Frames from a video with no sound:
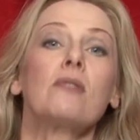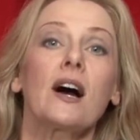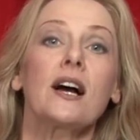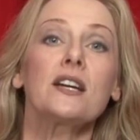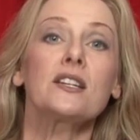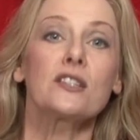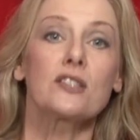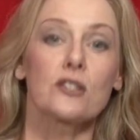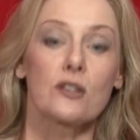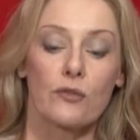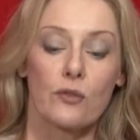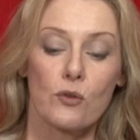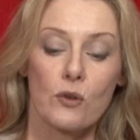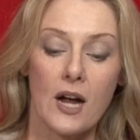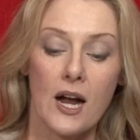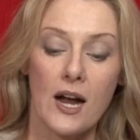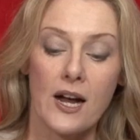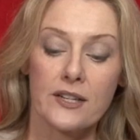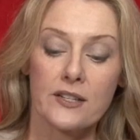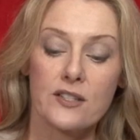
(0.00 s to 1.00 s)
writers of all
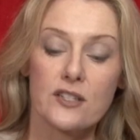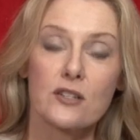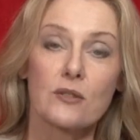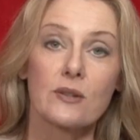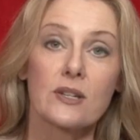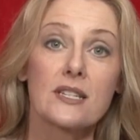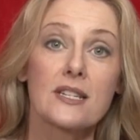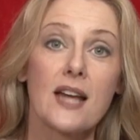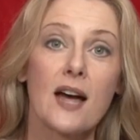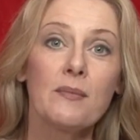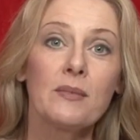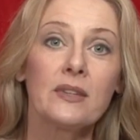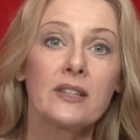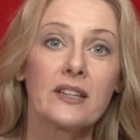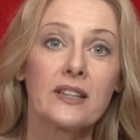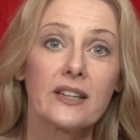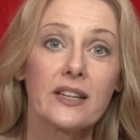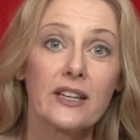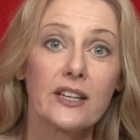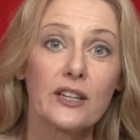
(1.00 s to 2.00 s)
kinds to
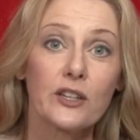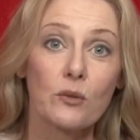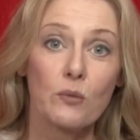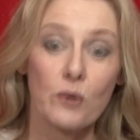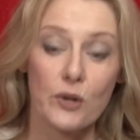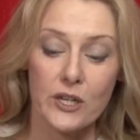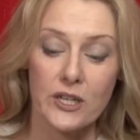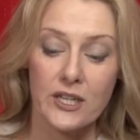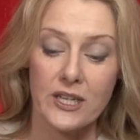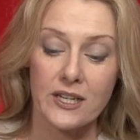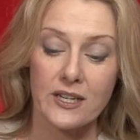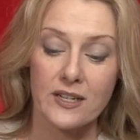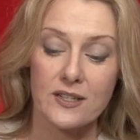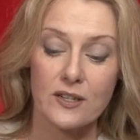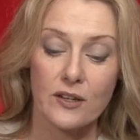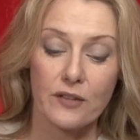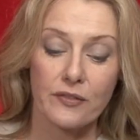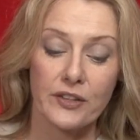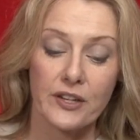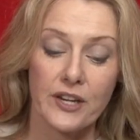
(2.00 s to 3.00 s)
examine the inner
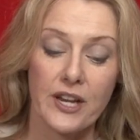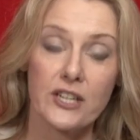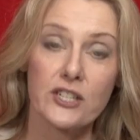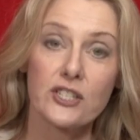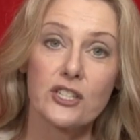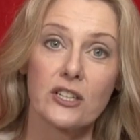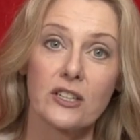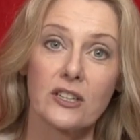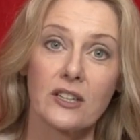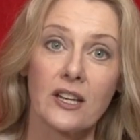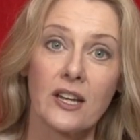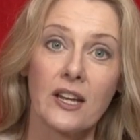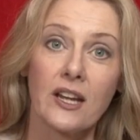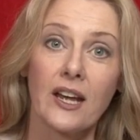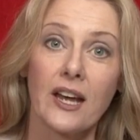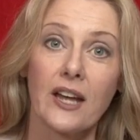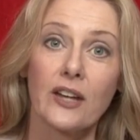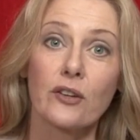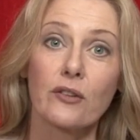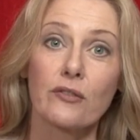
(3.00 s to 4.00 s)
workings of the nation
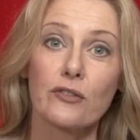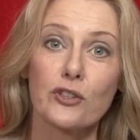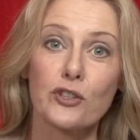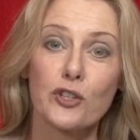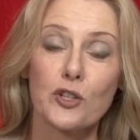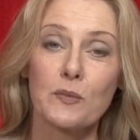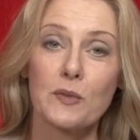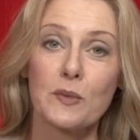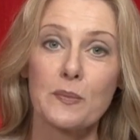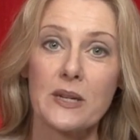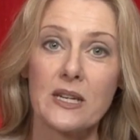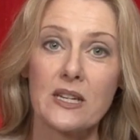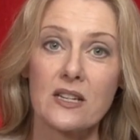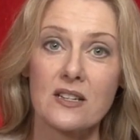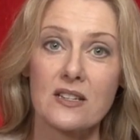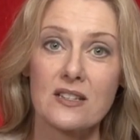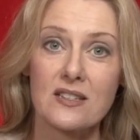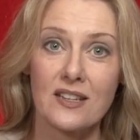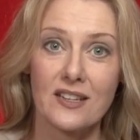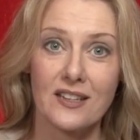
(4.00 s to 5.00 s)
and of the human
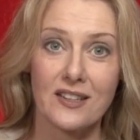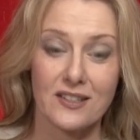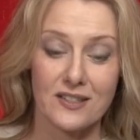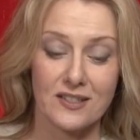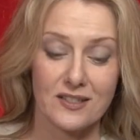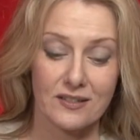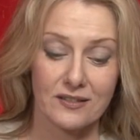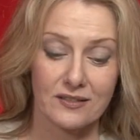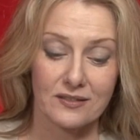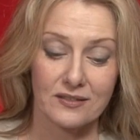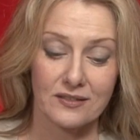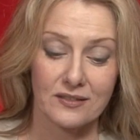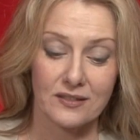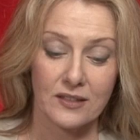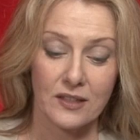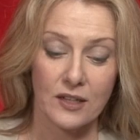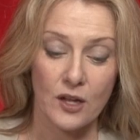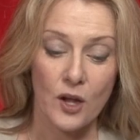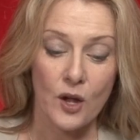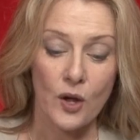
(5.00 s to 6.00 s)
beings in it.
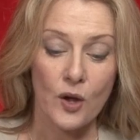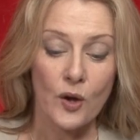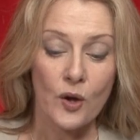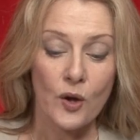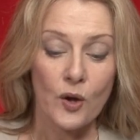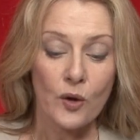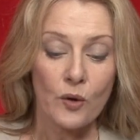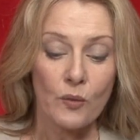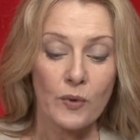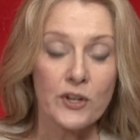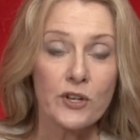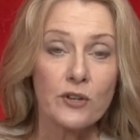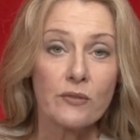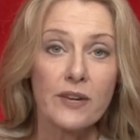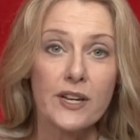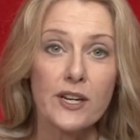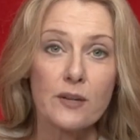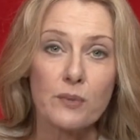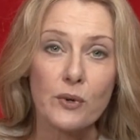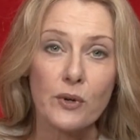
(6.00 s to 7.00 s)
When you
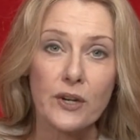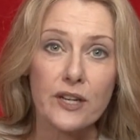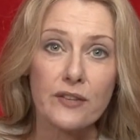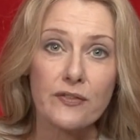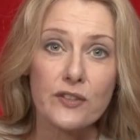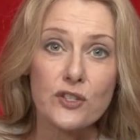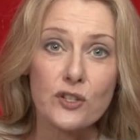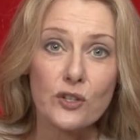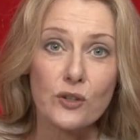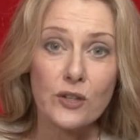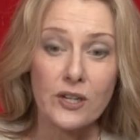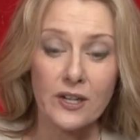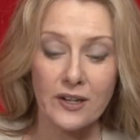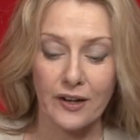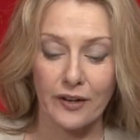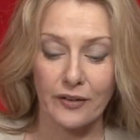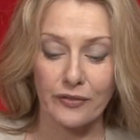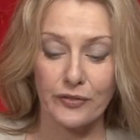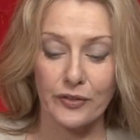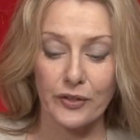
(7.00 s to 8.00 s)
read a book, if it's good
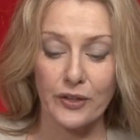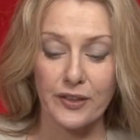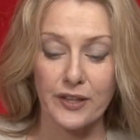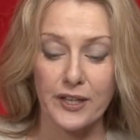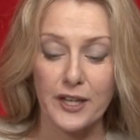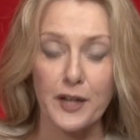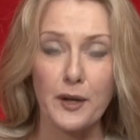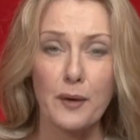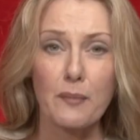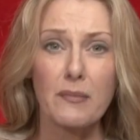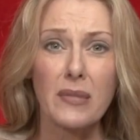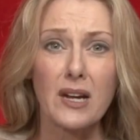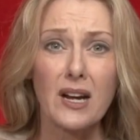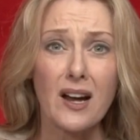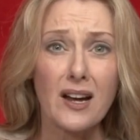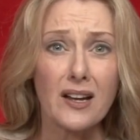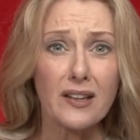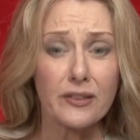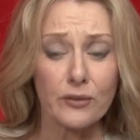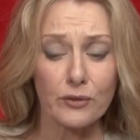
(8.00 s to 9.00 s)
enough, you think, but
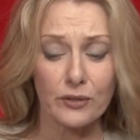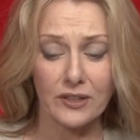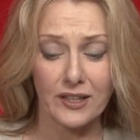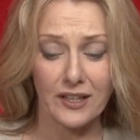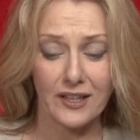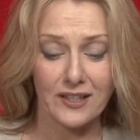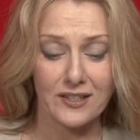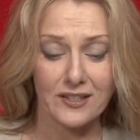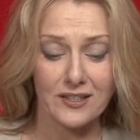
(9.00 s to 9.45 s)
I thought